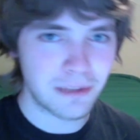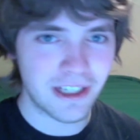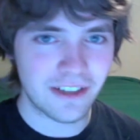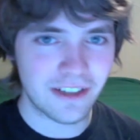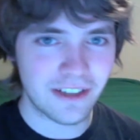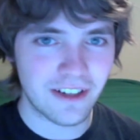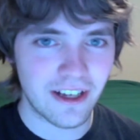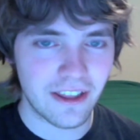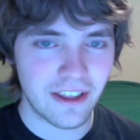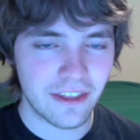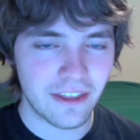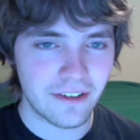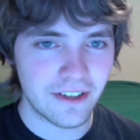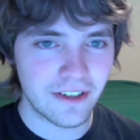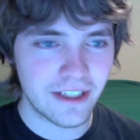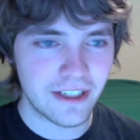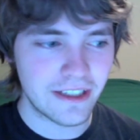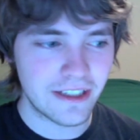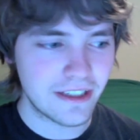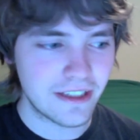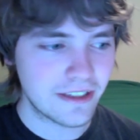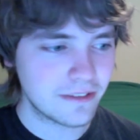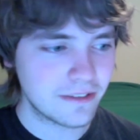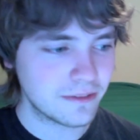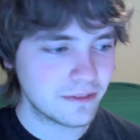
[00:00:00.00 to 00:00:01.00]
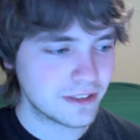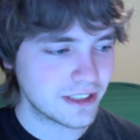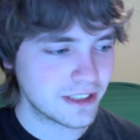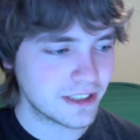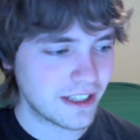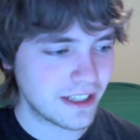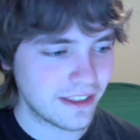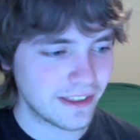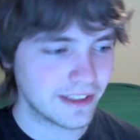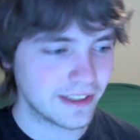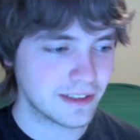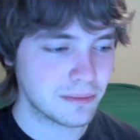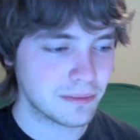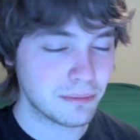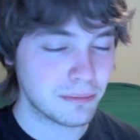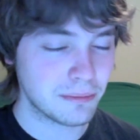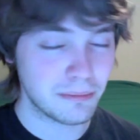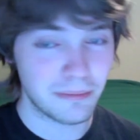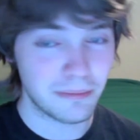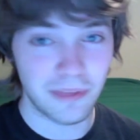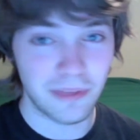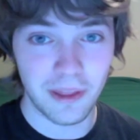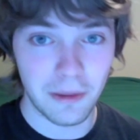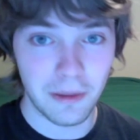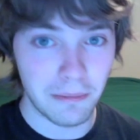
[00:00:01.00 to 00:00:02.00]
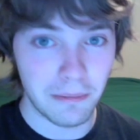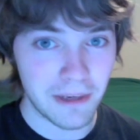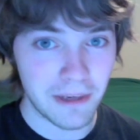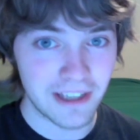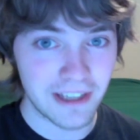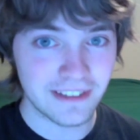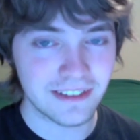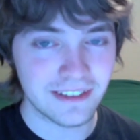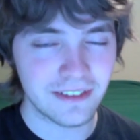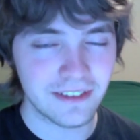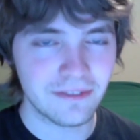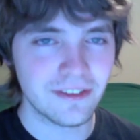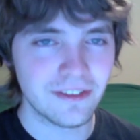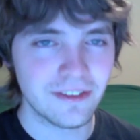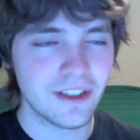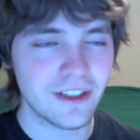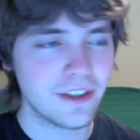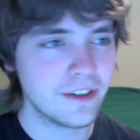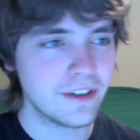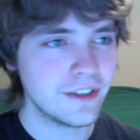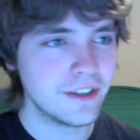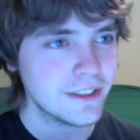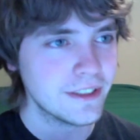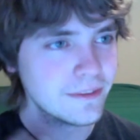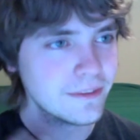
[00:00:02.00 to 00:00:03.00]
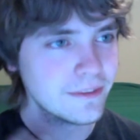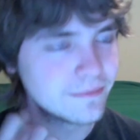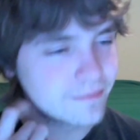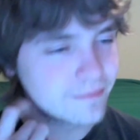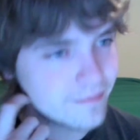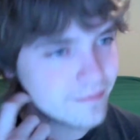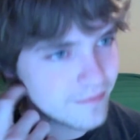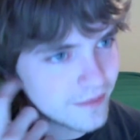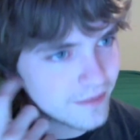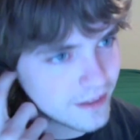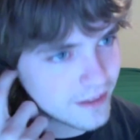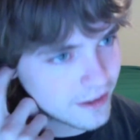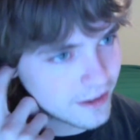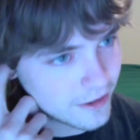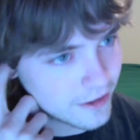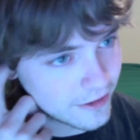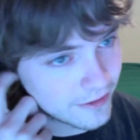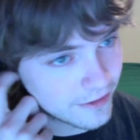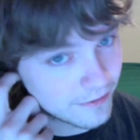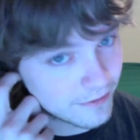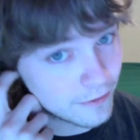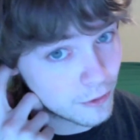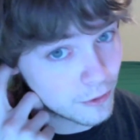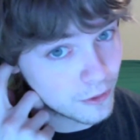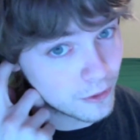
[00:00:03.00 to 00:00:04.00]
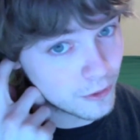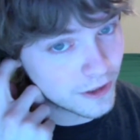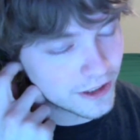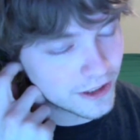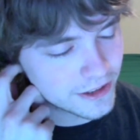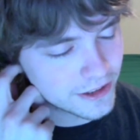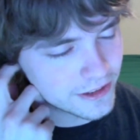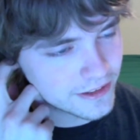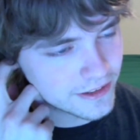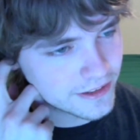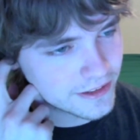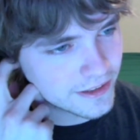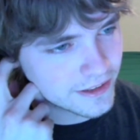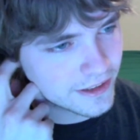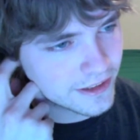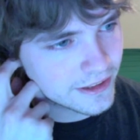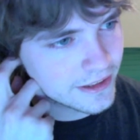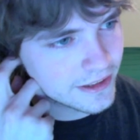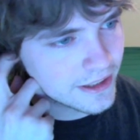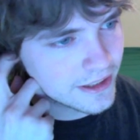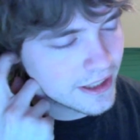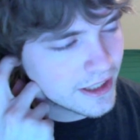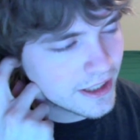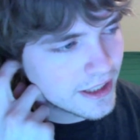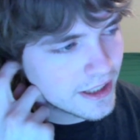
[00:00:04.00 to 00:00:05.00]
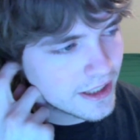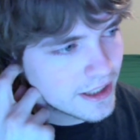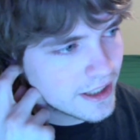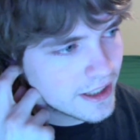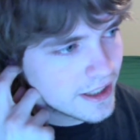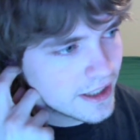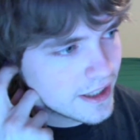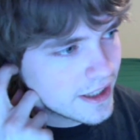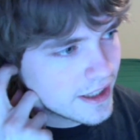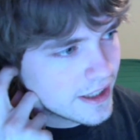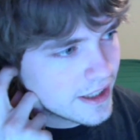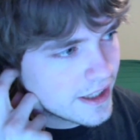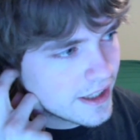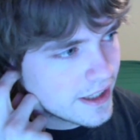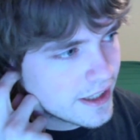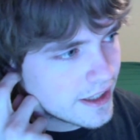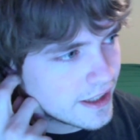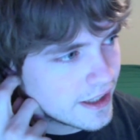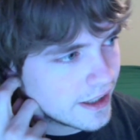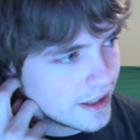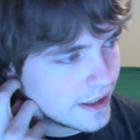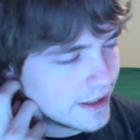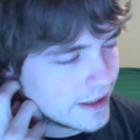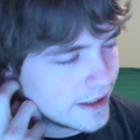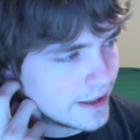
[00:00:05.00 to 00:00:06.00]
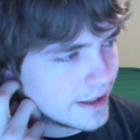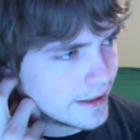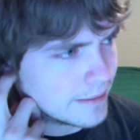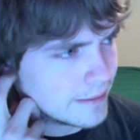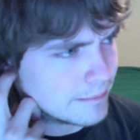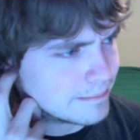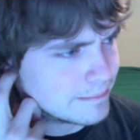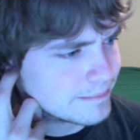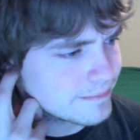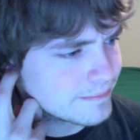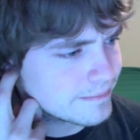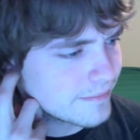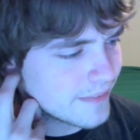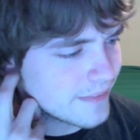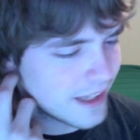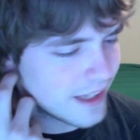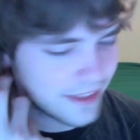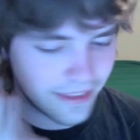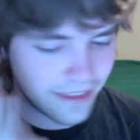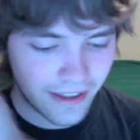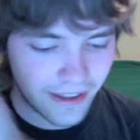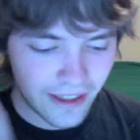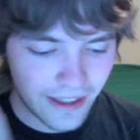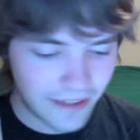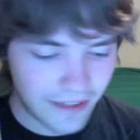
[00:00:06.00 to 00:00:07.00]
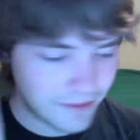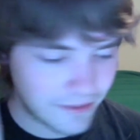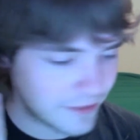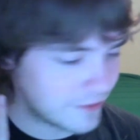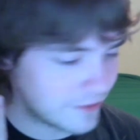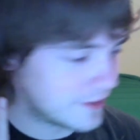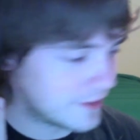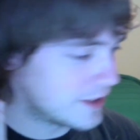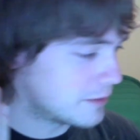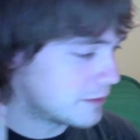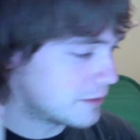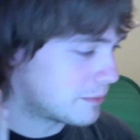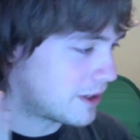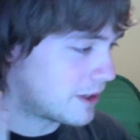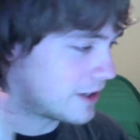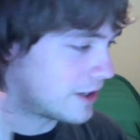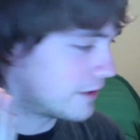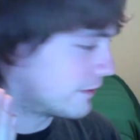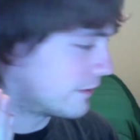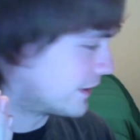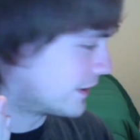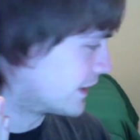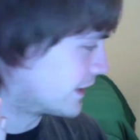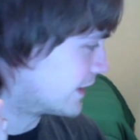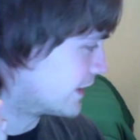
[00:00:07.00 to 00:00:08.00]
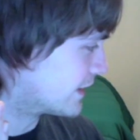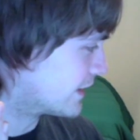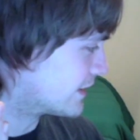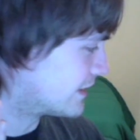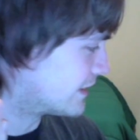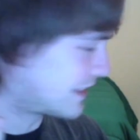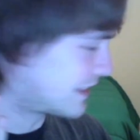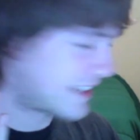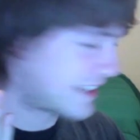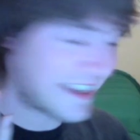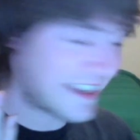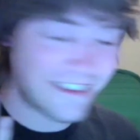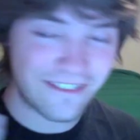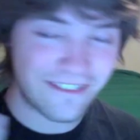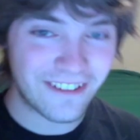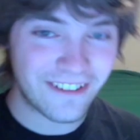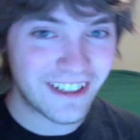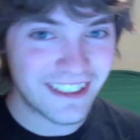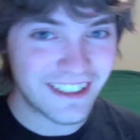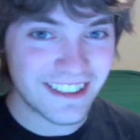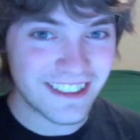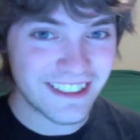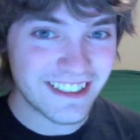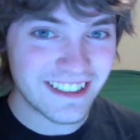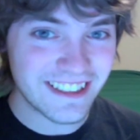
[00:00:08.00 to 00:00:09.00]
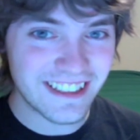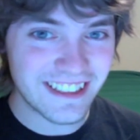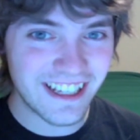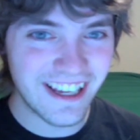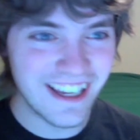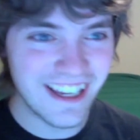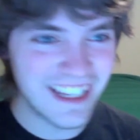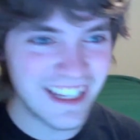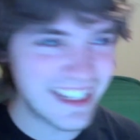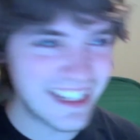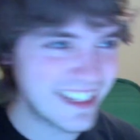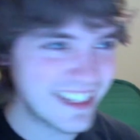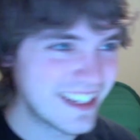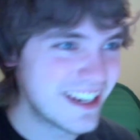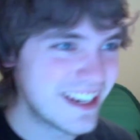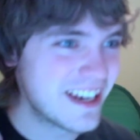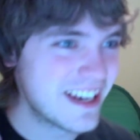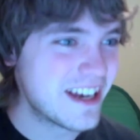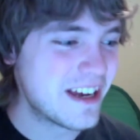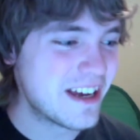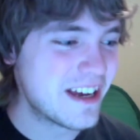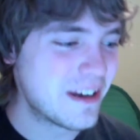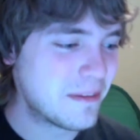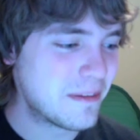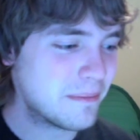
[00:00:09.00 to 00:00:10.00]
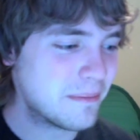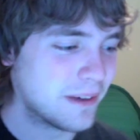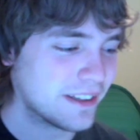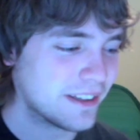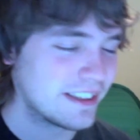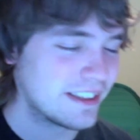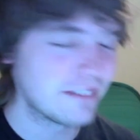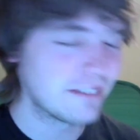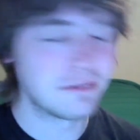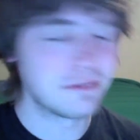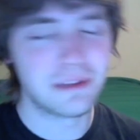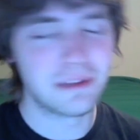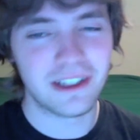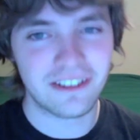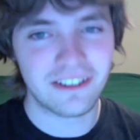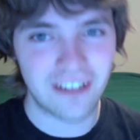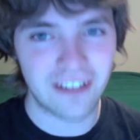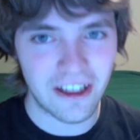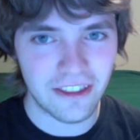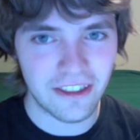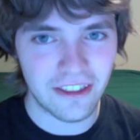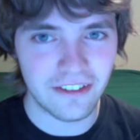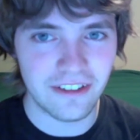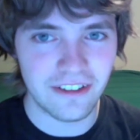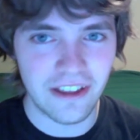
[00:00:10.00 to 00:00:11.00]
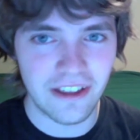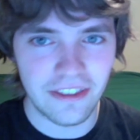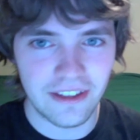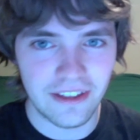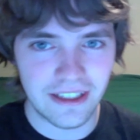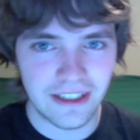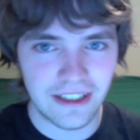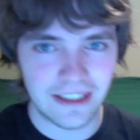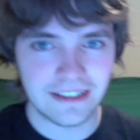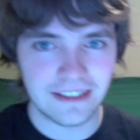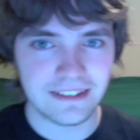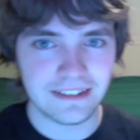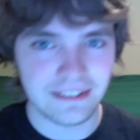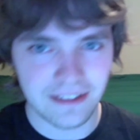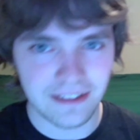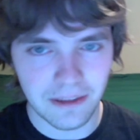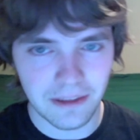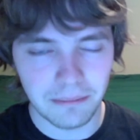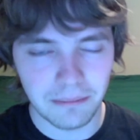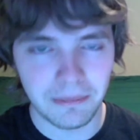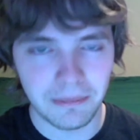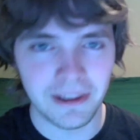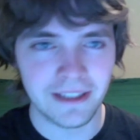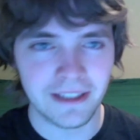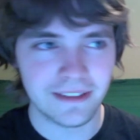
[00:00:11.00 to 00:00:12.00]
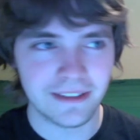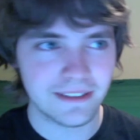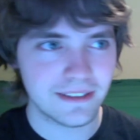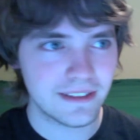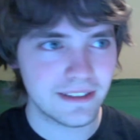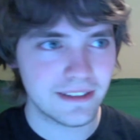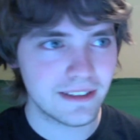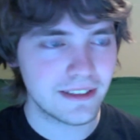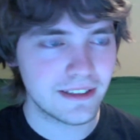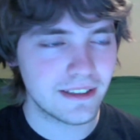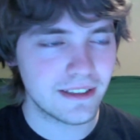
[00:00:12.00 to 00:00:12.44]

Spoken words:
Cry 3, which I think's the best of the 3, or 4 I should say. I think I have a friend borrowing it because I can't find it. But Devil May Cry 3 I think is the best.